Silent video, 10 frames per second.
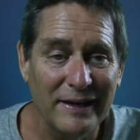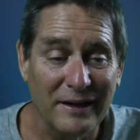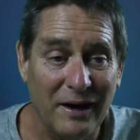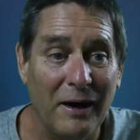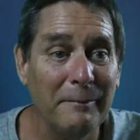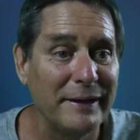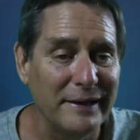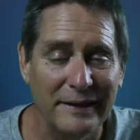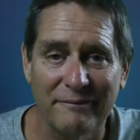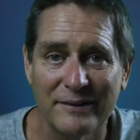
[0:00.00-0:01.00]
comment.
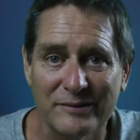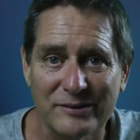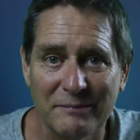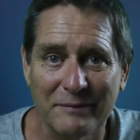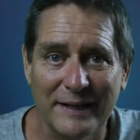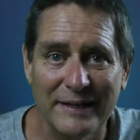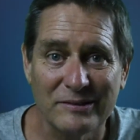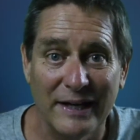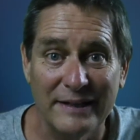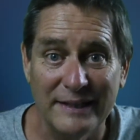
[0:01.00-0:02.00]
If there's some things
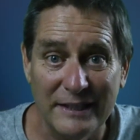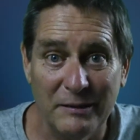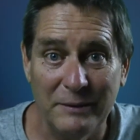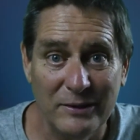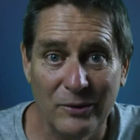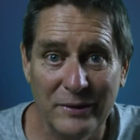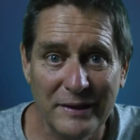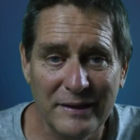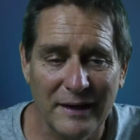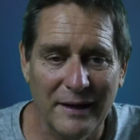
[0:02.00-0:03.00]
I need to be
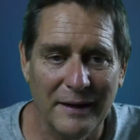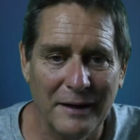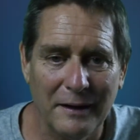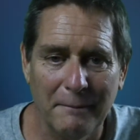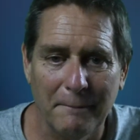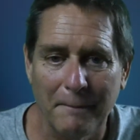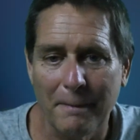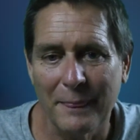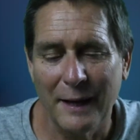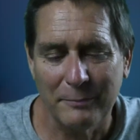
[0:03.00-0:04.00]
doing,
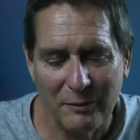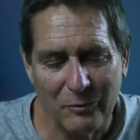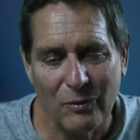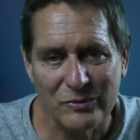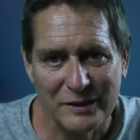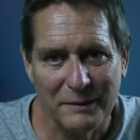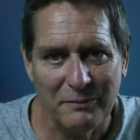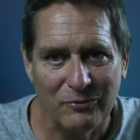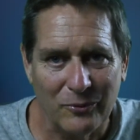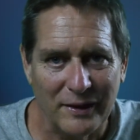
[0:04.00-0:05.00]
I probably won't see them
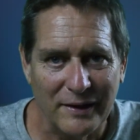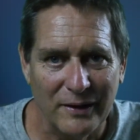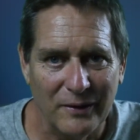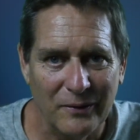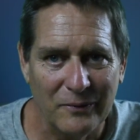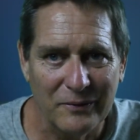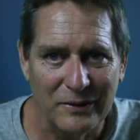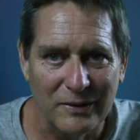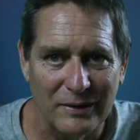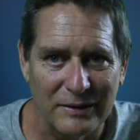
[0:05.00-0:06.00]
before I go.
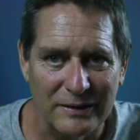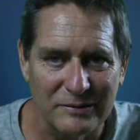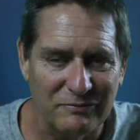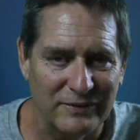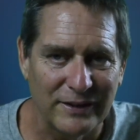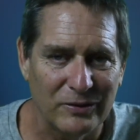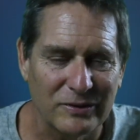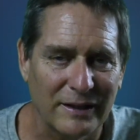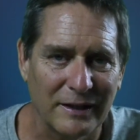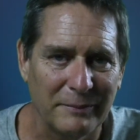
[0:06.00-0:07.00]
This video is
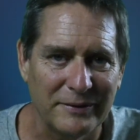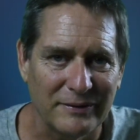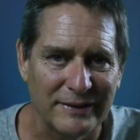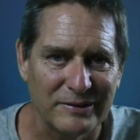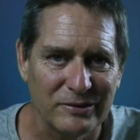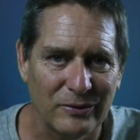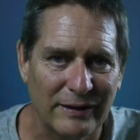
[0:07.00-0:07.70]
not going to be released till